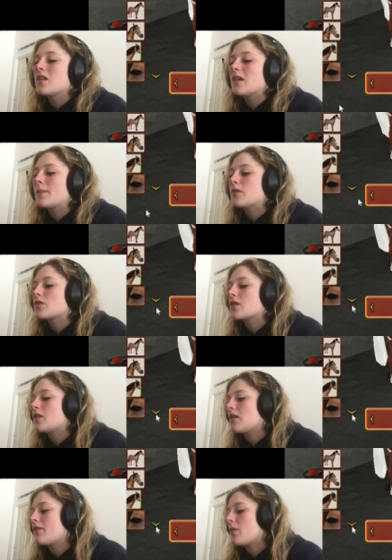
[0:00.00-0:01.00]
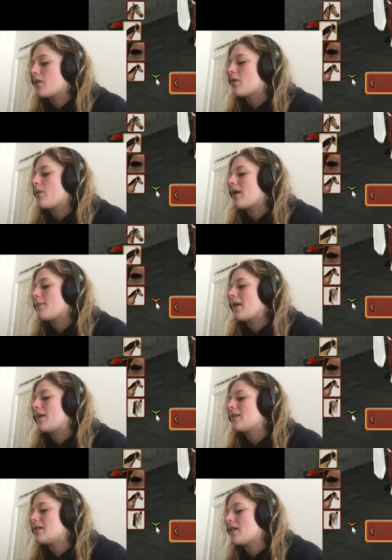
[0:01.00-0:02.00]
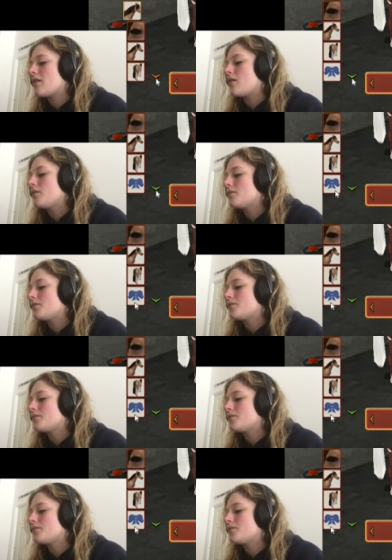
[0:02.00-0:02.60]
I'm just gonna leave it with a white mane and tail.